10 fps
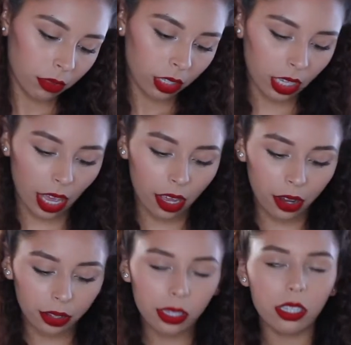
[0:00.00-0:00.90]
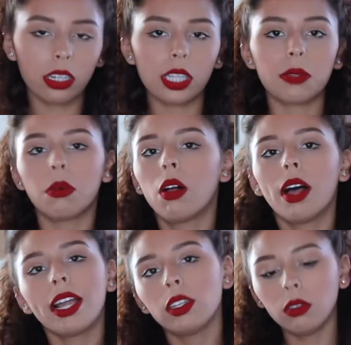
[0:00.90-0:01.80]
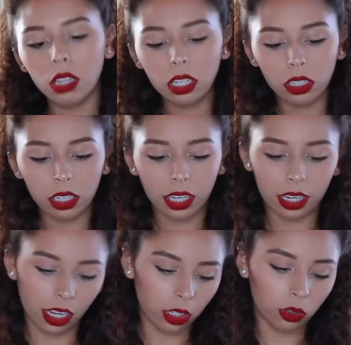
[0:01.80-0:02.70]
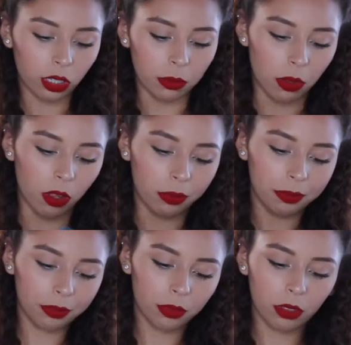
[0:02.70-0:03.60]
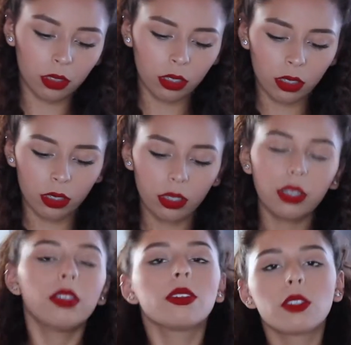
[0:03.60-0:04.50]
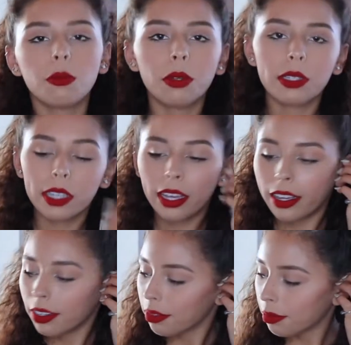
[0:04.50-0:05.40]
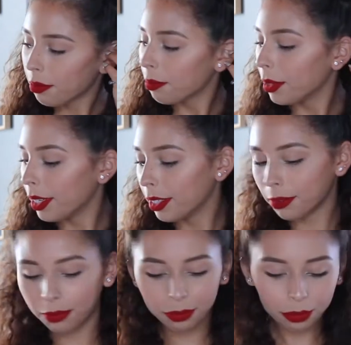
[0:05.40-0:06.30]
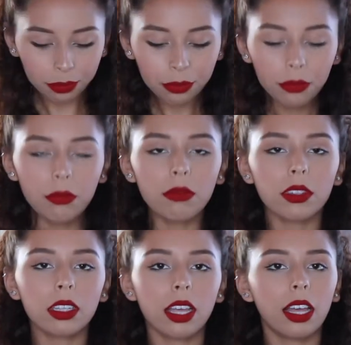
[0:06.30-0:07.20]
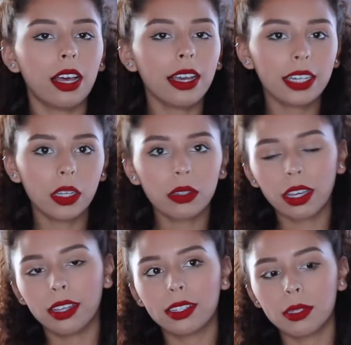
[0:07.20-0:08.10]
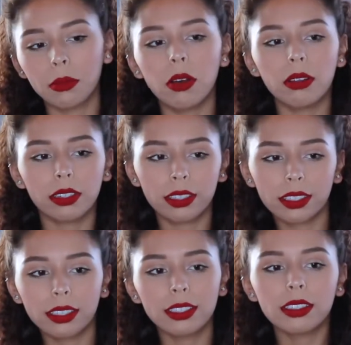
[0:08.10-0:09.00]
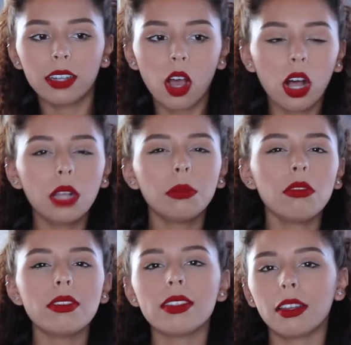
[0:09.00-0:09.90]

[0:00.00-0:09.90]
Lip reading: Yeah, I got this in a small. I no longer get extra small. Super sad, but I now get small in almost